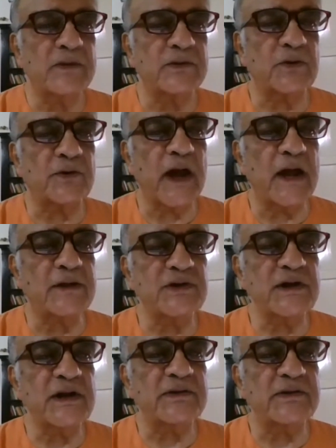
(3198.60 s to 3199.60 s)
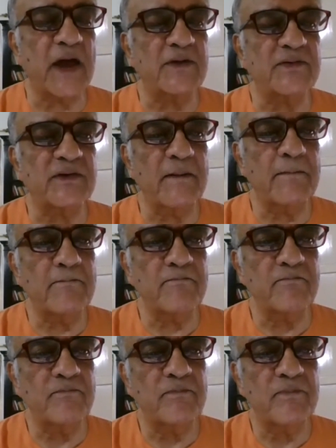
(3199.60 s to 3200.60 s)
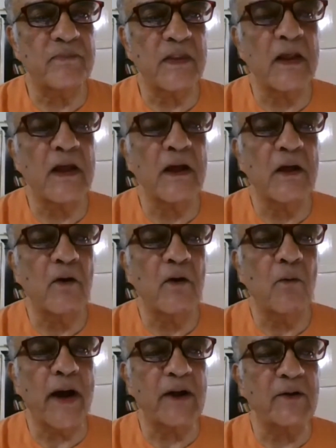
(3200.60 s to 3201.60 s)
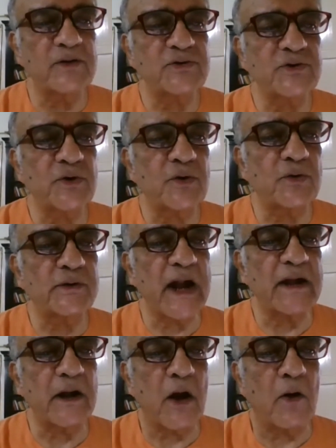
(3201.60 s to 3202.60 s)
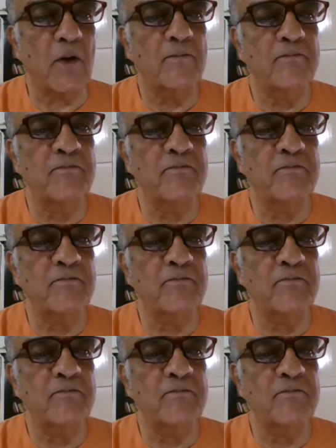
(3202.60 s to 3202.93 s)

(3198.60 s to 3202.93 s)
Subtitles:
So Diogenes asked him, why don't you do that now?